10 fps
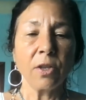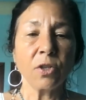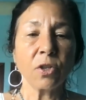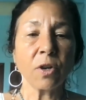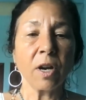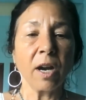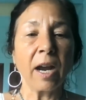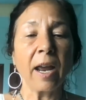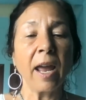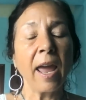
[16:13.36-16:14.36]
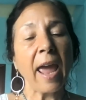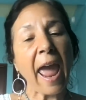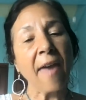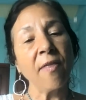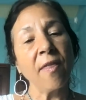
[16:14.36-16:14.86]
strong.
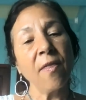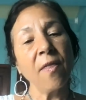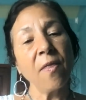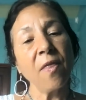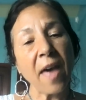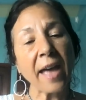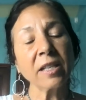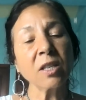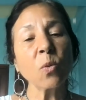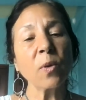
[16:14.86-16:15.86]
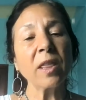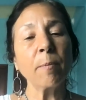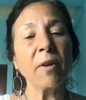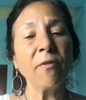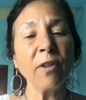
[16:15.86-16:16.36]
And that's the way
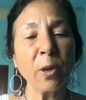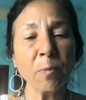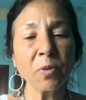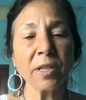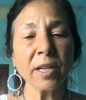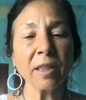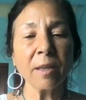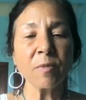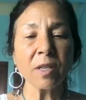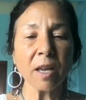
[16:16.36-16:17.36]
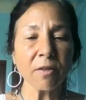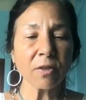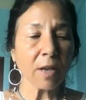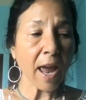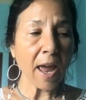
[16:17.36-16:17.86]
the buffalo protect
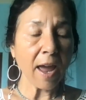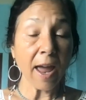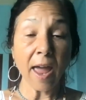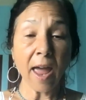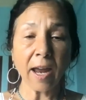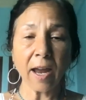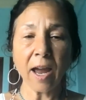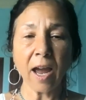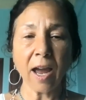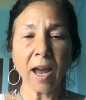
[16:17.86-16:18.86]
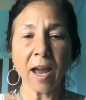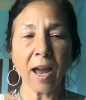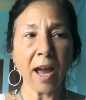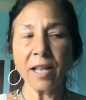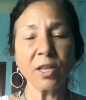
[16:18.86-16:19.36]
themselves. And
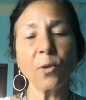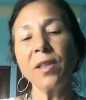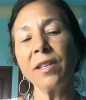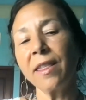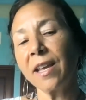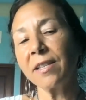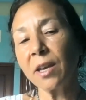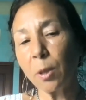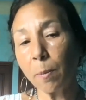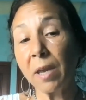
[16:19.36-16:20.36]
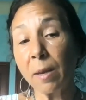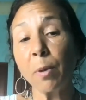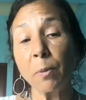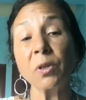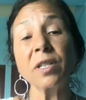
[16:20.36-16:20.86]
consequently, that's how the
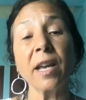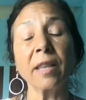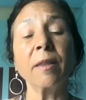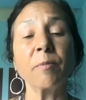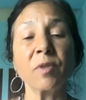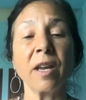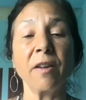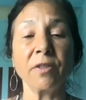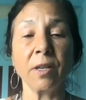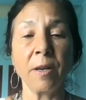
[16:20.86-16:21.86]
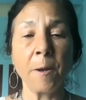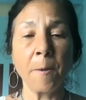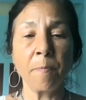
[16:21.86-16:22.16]
people protect themselves.